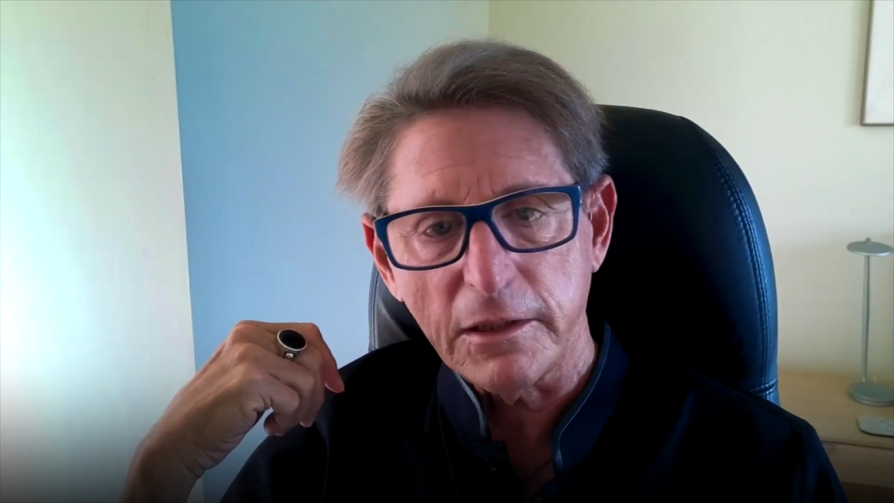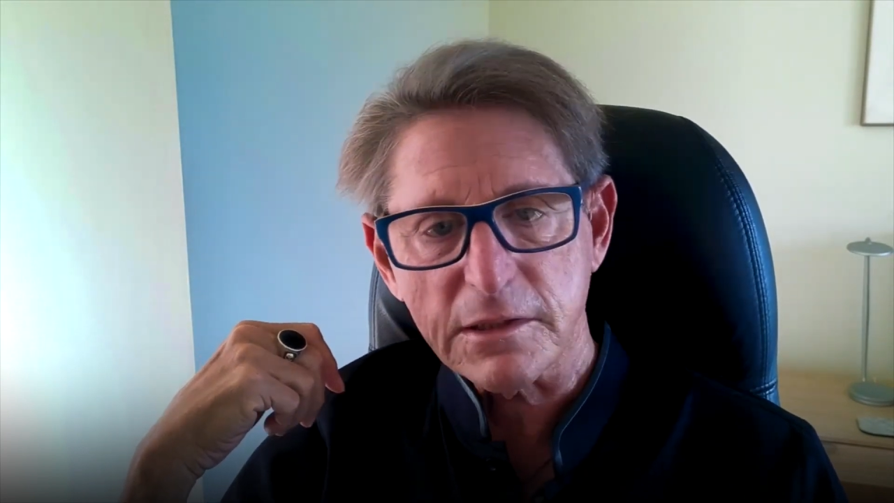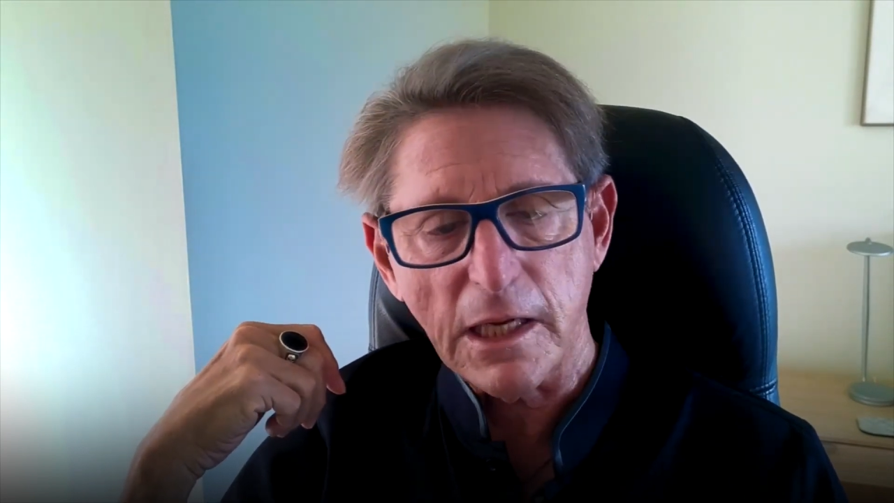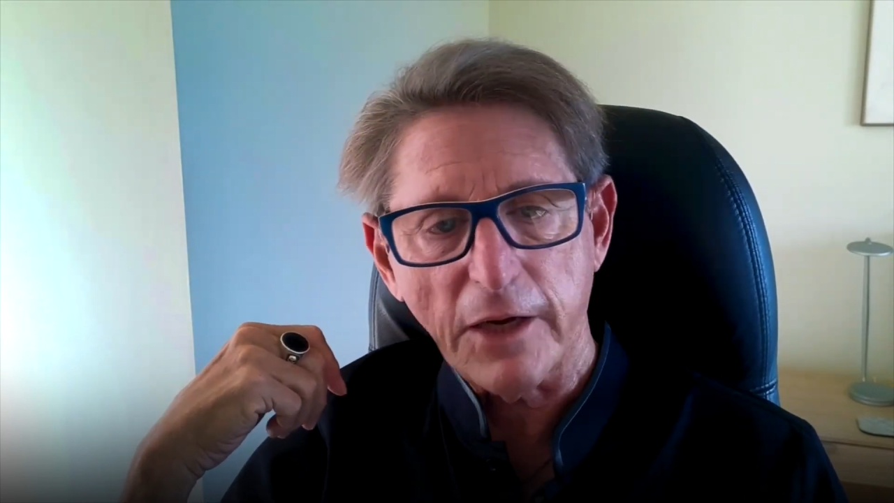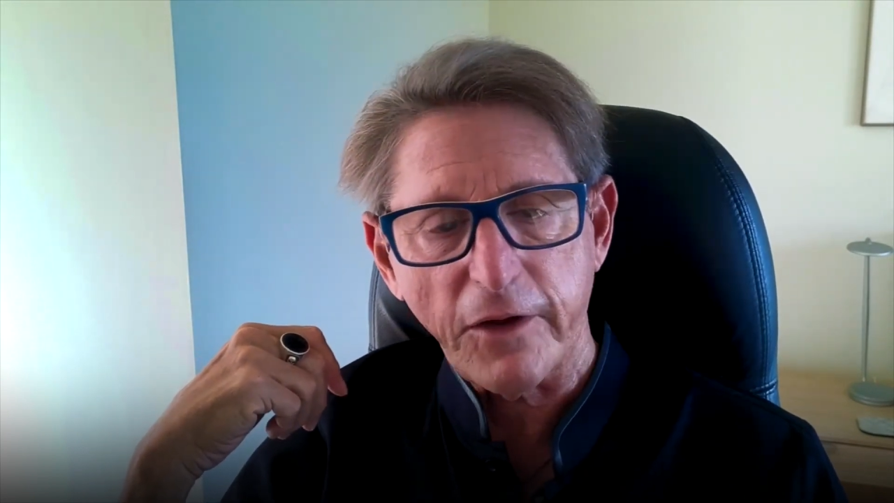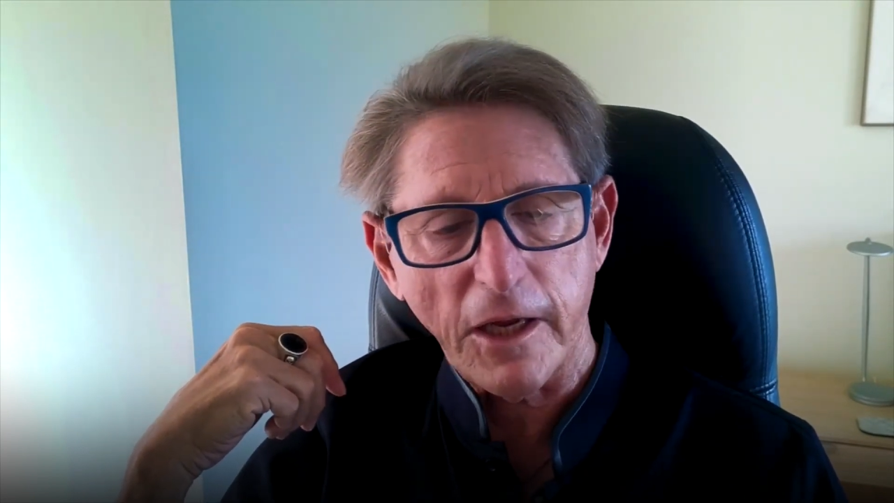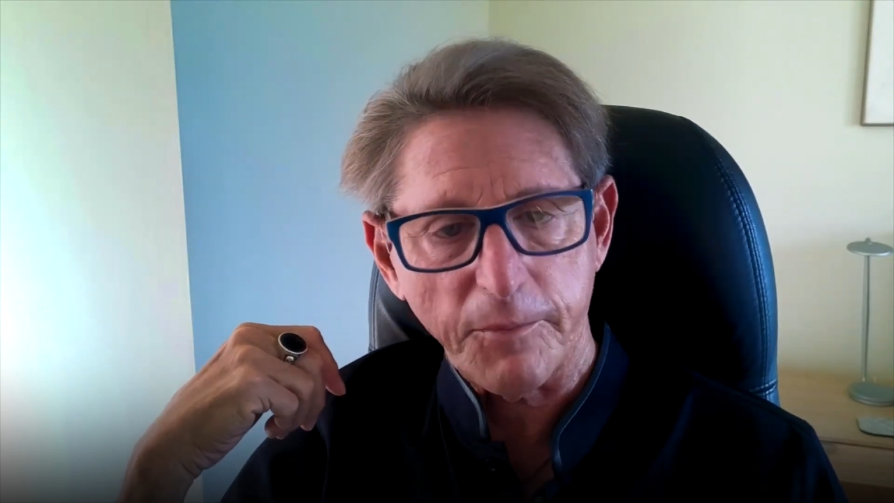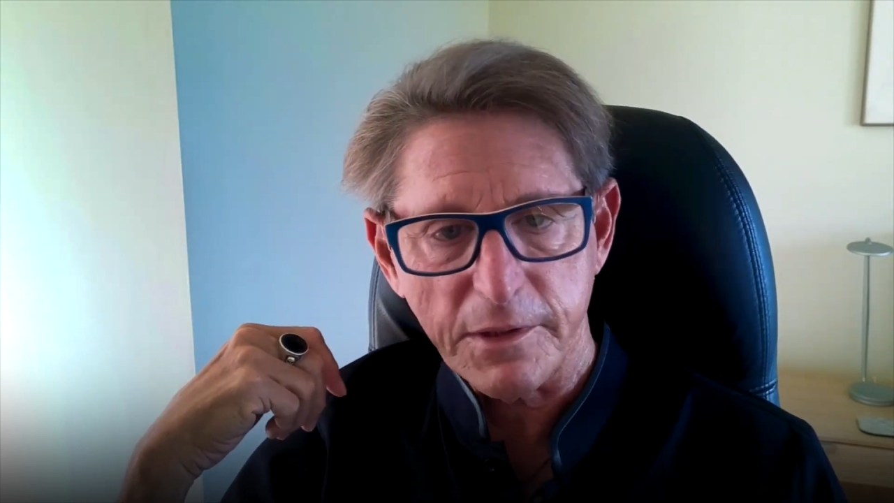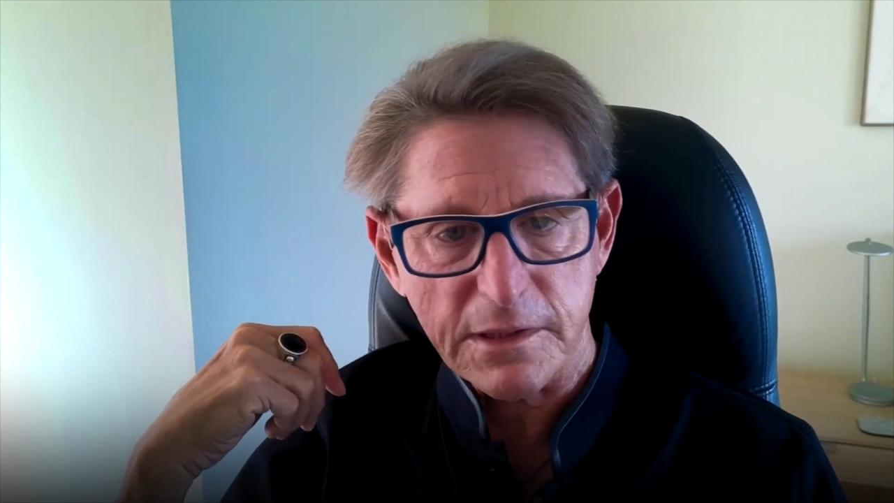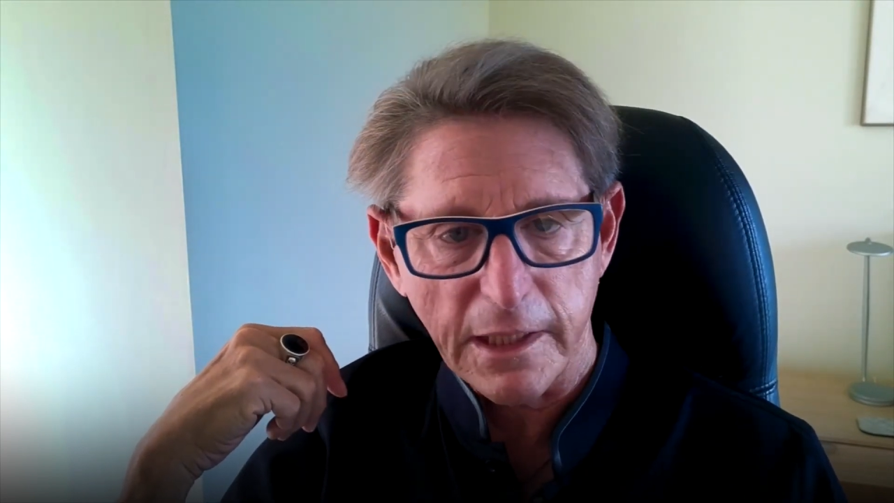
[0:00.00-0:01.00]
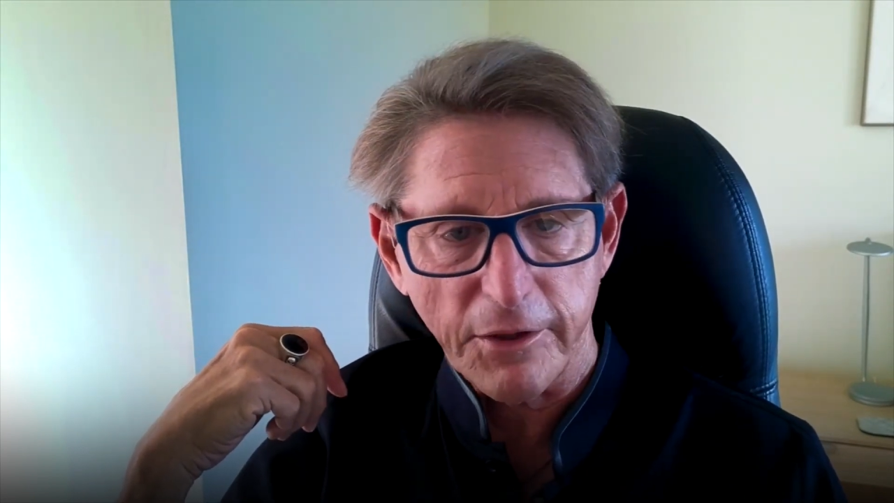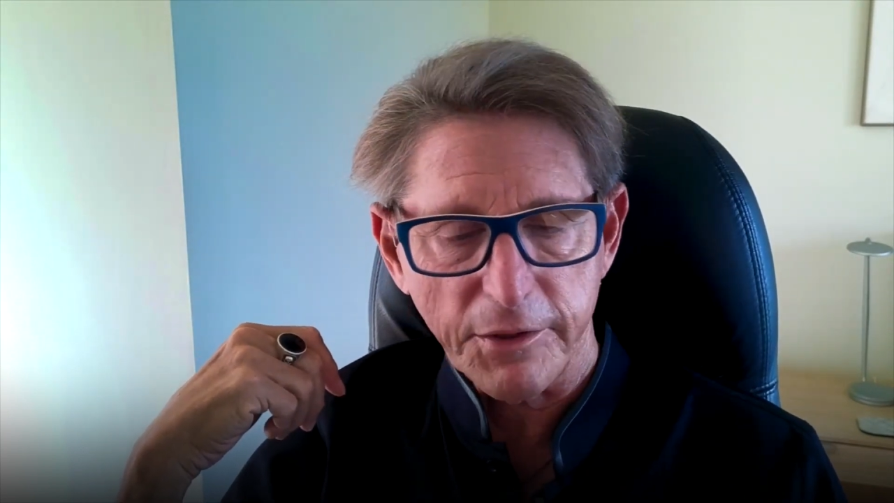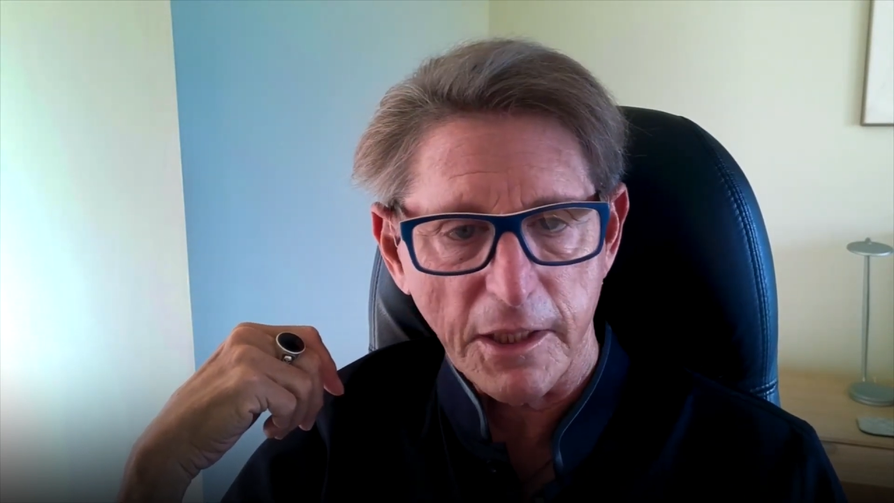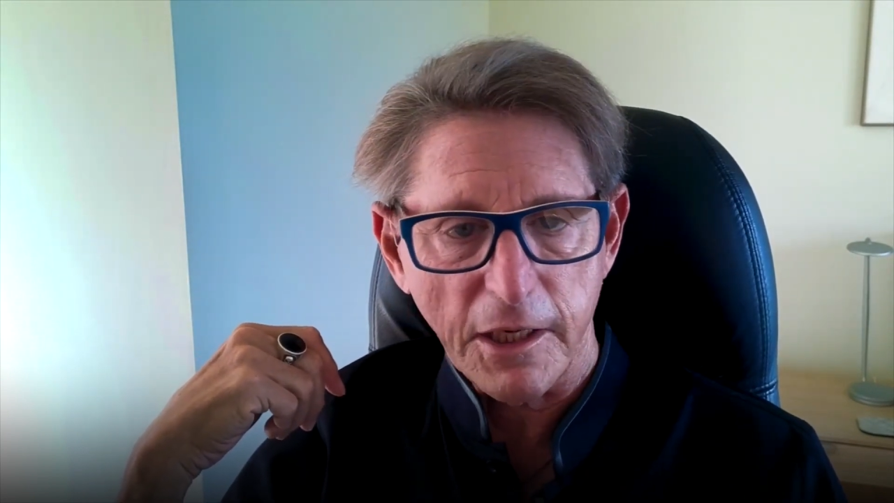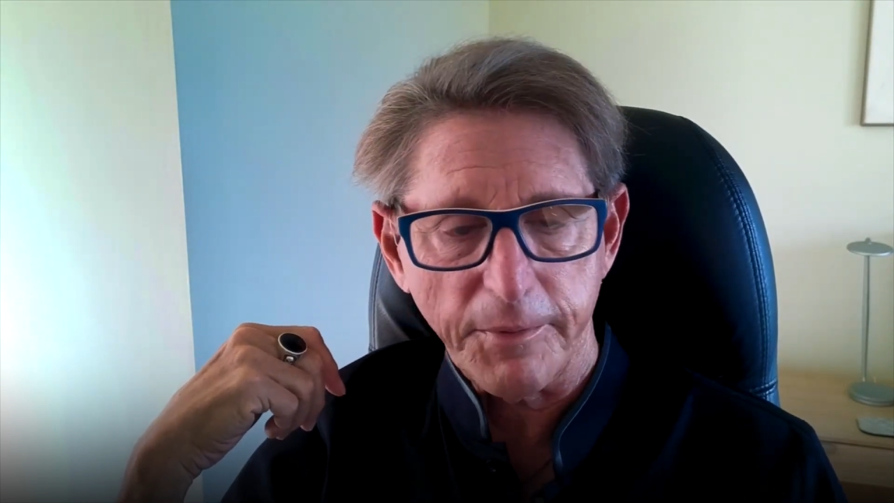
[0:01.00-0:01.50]
self-help and
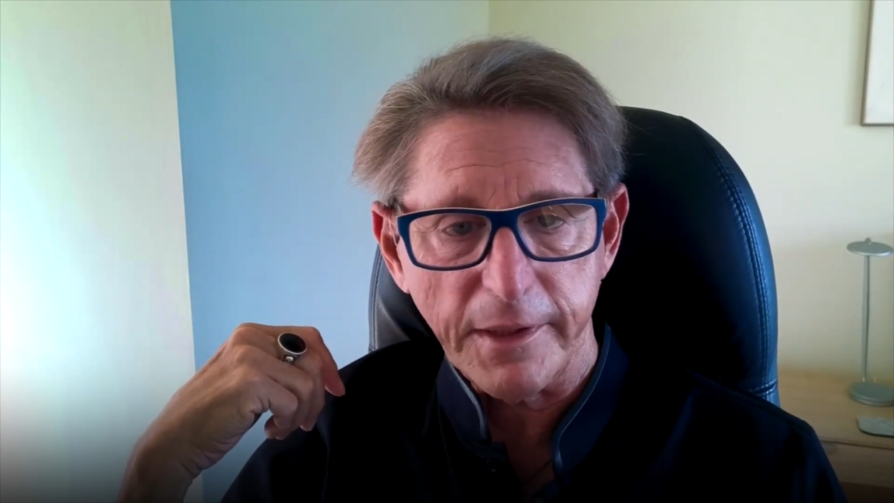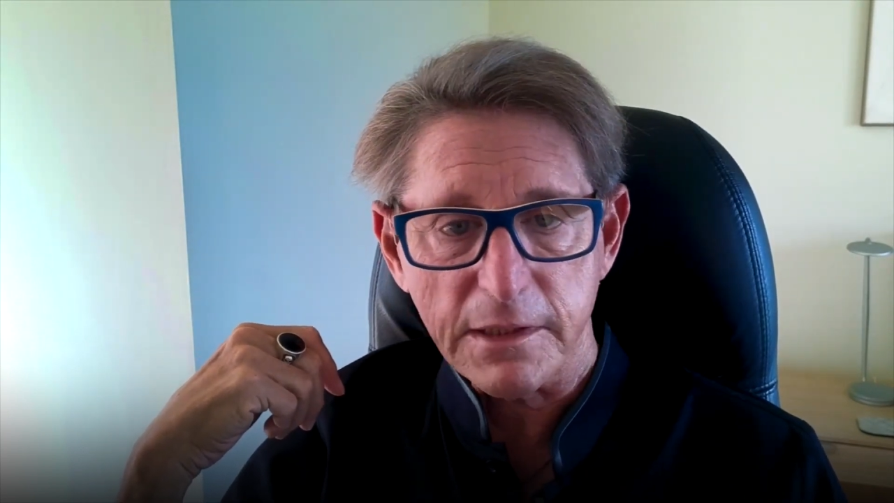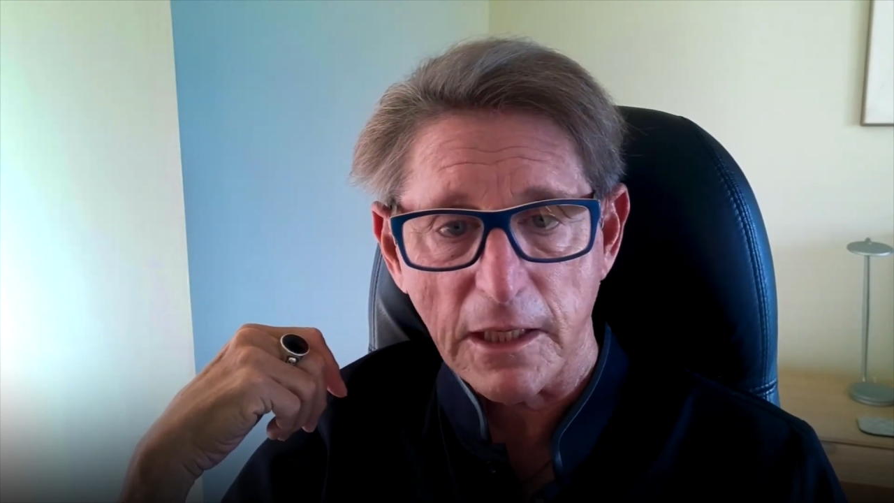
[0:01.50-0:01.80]
psychotherapy has